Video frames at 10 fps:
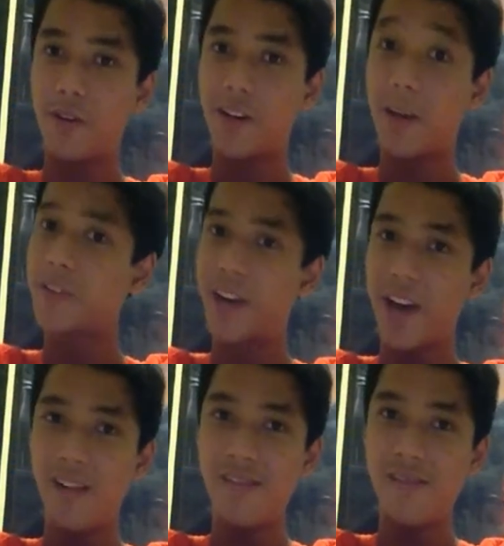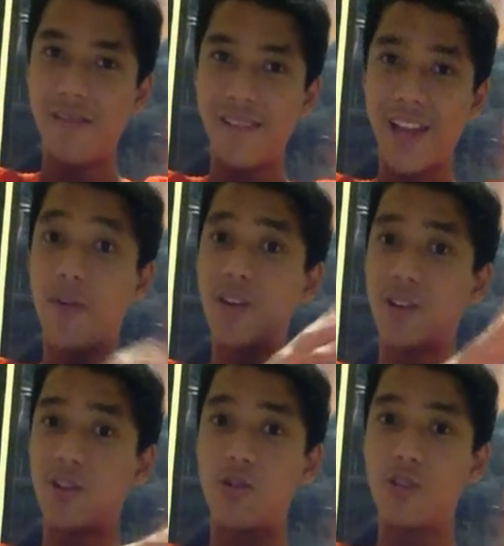Capital L and the rest
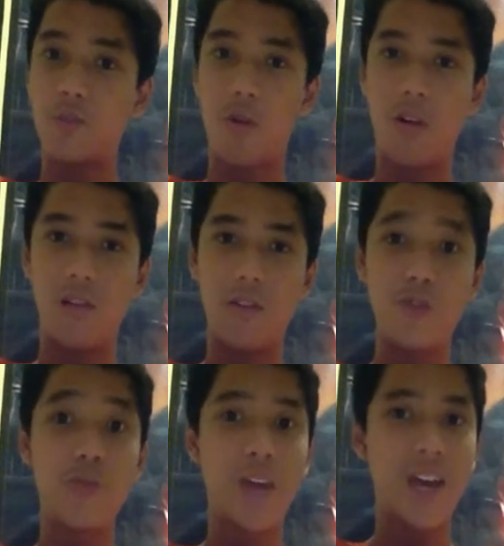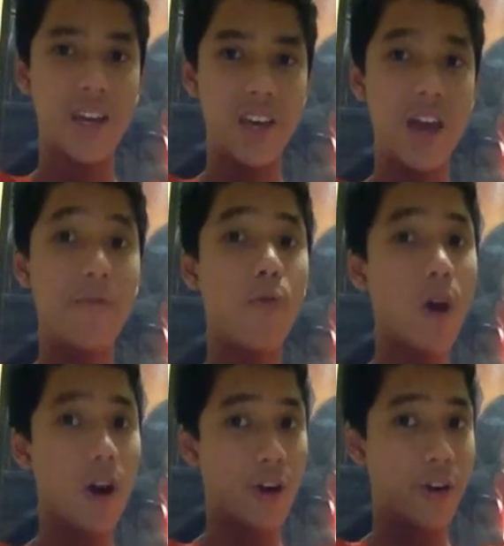are all small. U K E F O
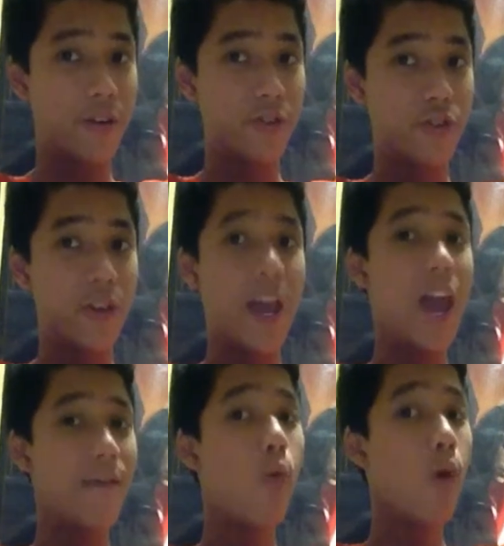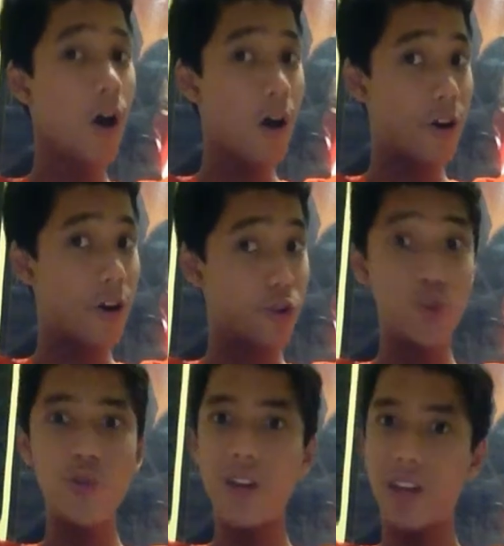R F O R
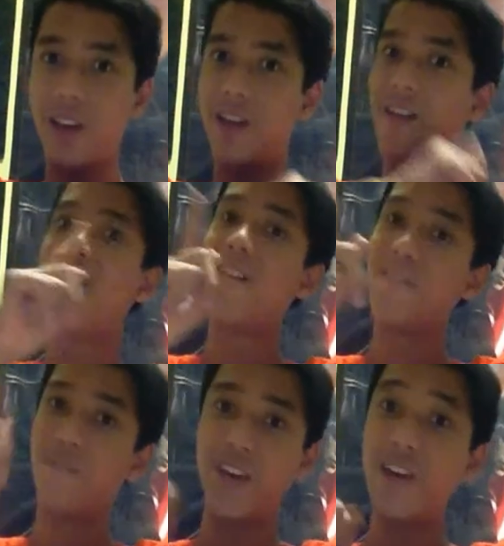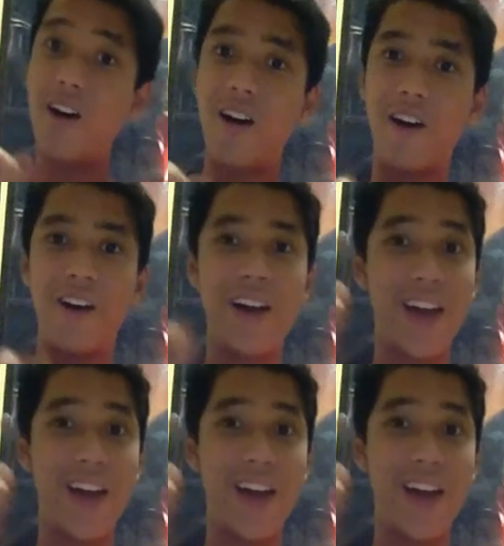3 B R.